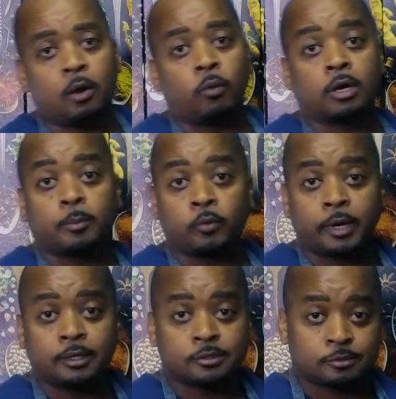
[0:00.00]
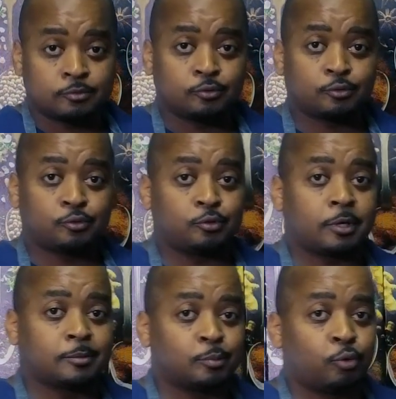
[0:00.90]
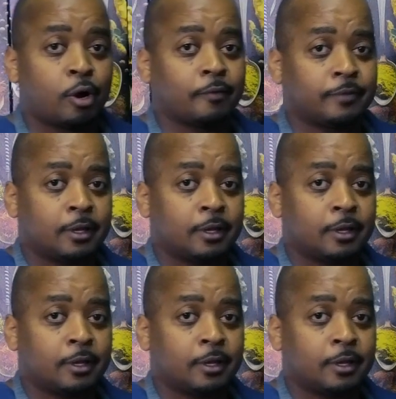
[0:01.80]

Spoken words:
1 cup of rice, 2 cups of broth.